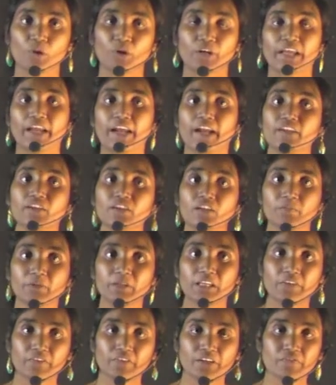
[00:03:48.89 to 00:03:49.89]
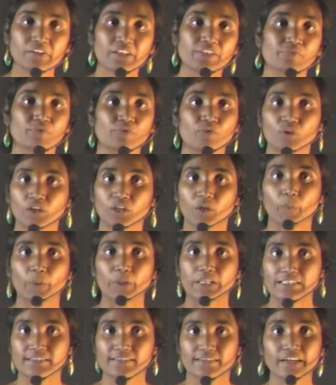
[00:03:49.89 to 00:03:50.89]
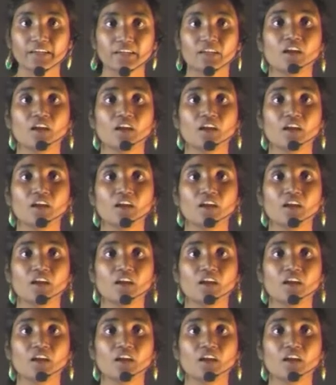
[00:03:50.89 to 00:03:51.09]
and you will be given with 4 queens, right?